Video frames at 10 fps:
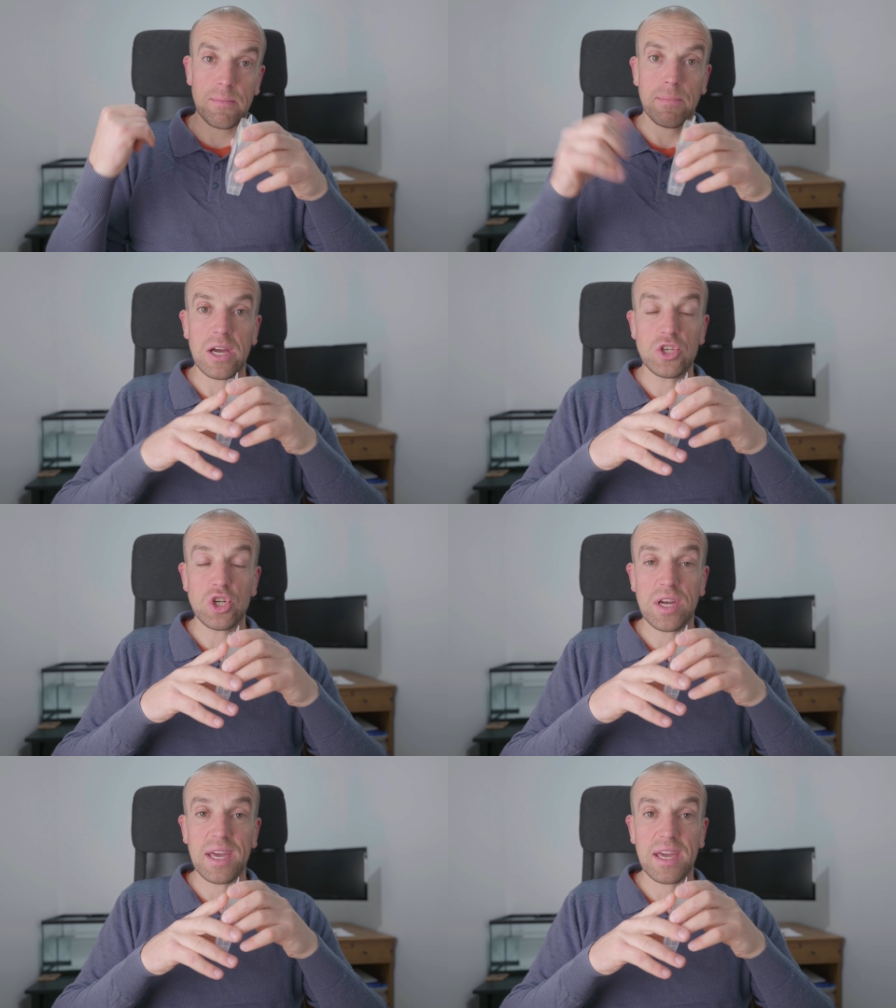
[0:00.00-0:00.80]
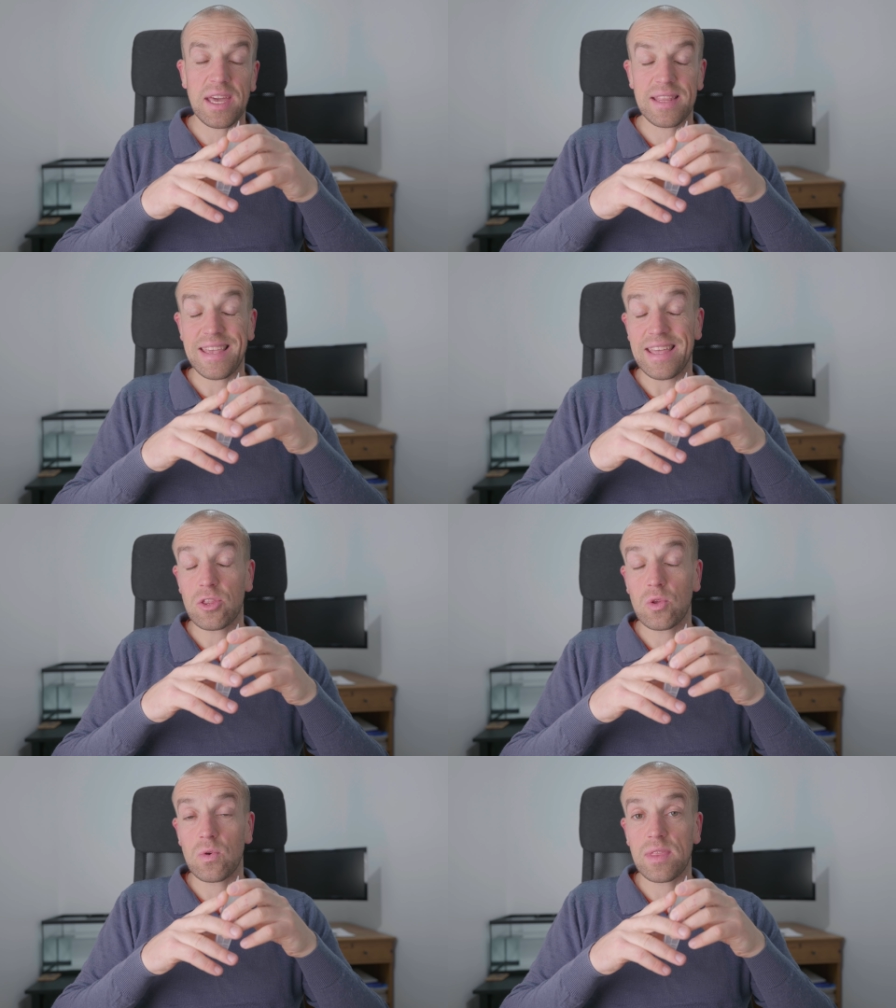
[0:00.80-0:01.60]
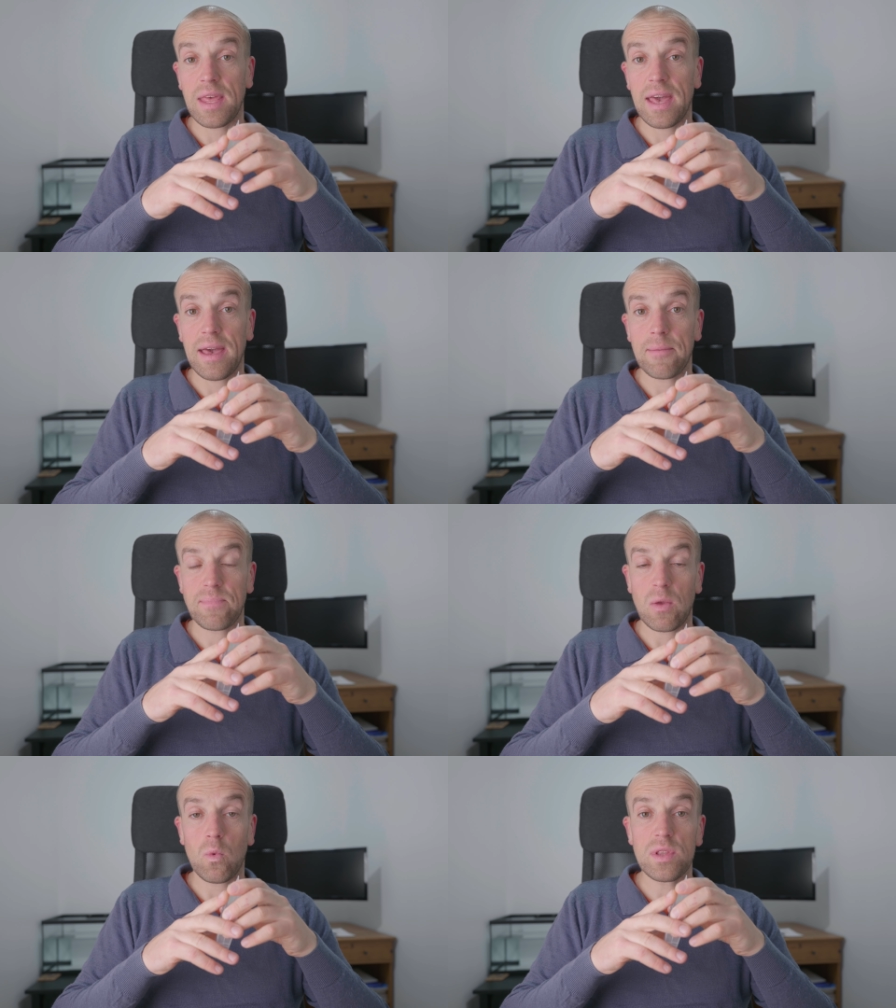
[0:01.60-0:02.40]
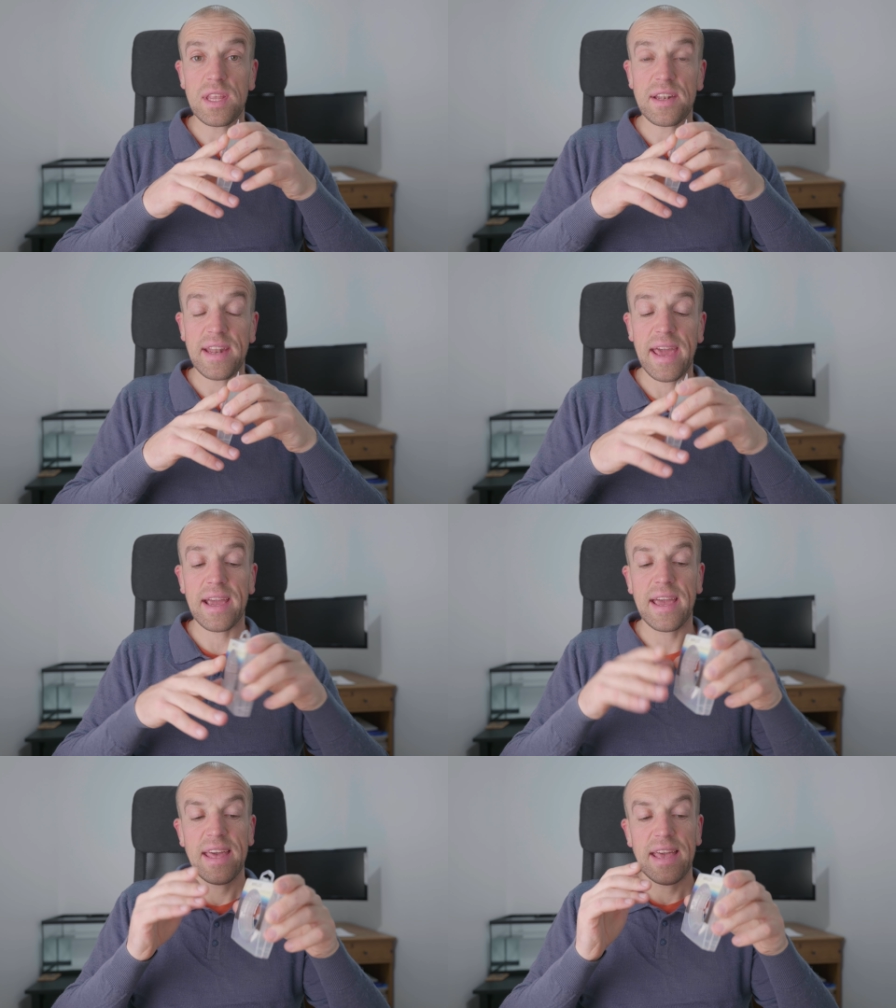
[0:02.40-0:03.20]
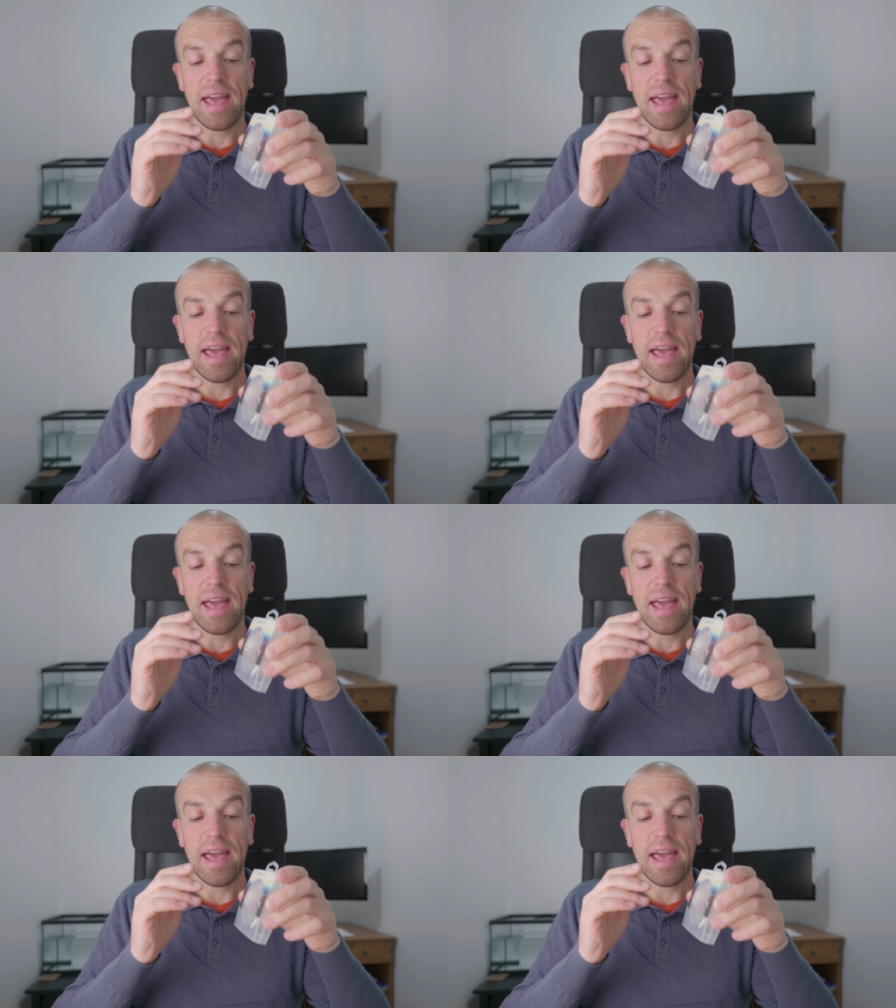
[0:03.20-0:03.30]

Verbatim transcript: by chucking it into the water tank